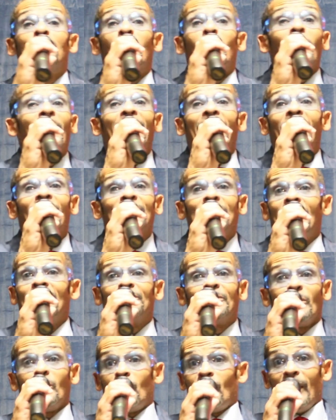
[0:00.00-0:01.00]
to run out
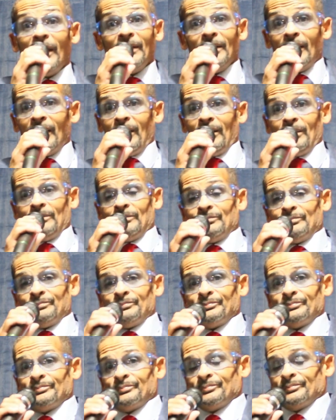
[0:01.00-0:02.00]
that door right now.
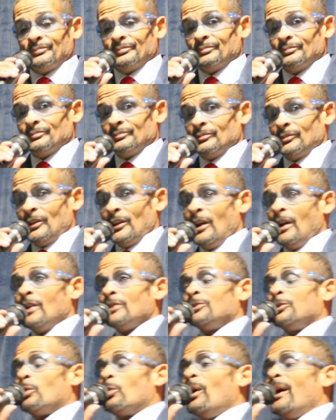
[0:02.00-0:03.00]

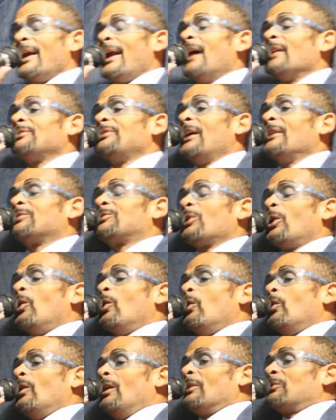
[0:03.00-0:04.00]
To run out that
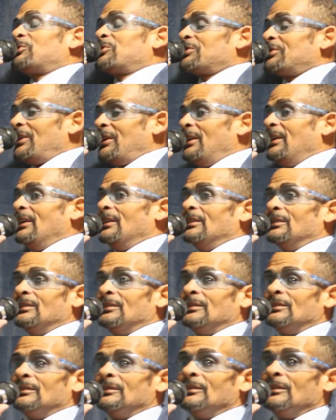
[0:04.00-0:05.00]
door of sin
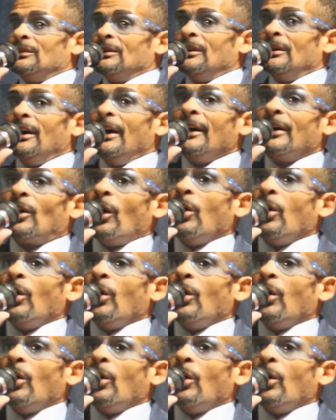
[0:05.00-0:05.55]
and